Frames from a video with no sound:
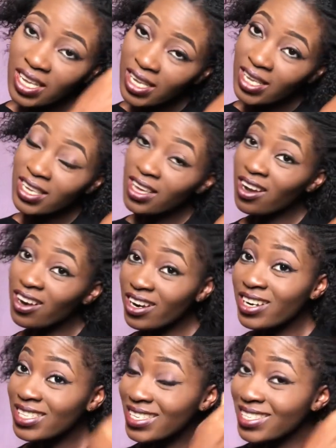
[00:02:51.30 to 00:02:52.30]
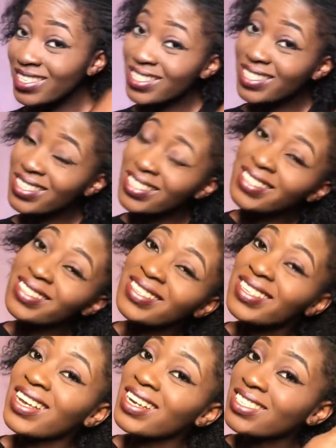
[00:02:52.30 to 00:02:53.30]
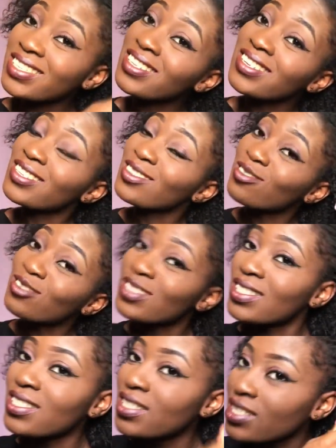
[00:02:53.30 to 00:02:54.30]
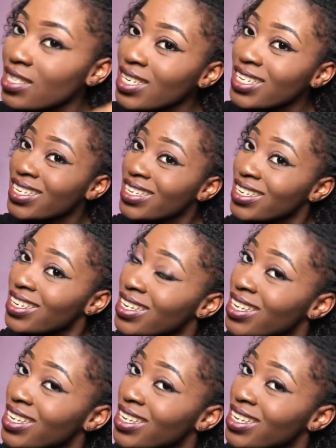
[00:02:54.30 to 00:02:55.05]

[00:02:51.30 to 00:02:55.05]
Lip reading: It hurts actually, because it's like